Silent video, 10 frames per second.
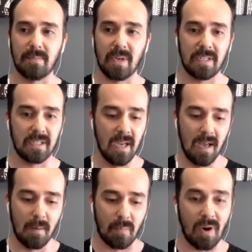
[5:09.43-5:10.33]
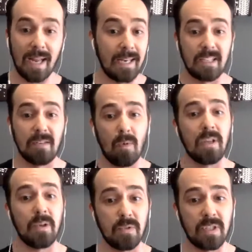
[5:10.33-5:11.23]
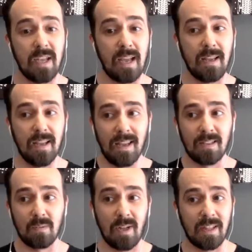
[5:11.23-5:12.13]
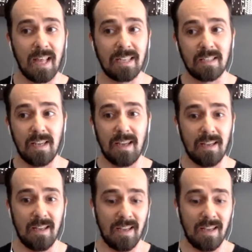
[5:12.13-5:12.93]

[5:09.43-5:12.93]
But it's brand isn't what you say; it's what they say.